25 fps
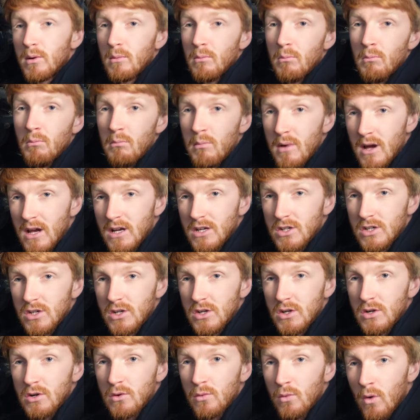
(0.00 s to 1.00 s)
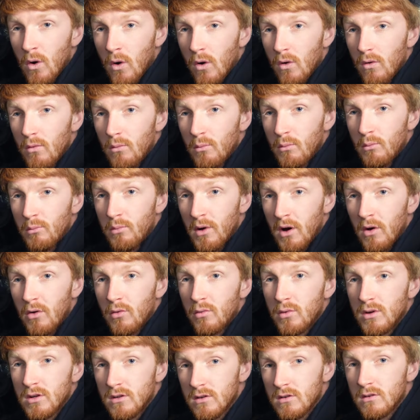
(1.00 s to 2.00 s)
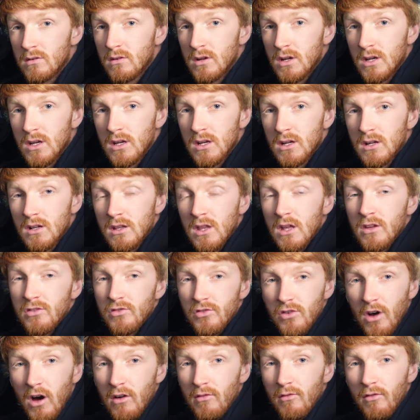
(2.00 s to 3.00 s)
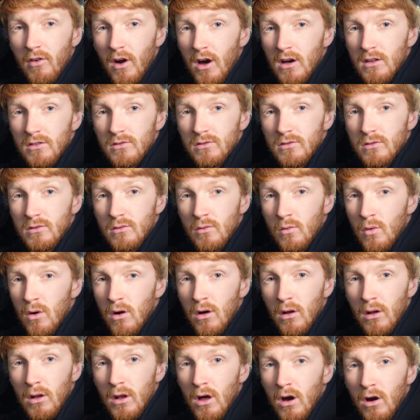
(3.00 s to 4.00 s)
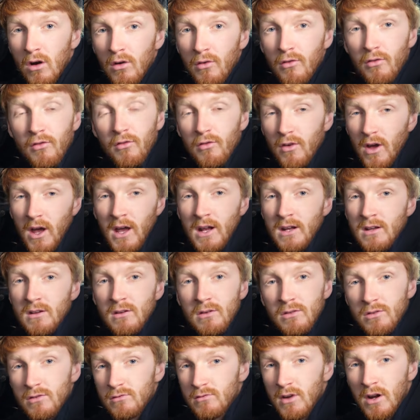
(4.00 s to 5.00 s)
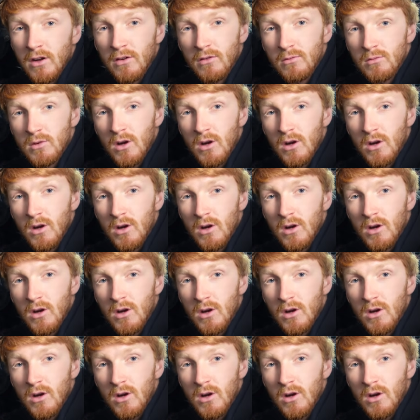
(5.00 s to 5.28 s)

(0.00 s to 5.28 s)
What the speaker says: measure what belt we do need, and then try and find one off any other random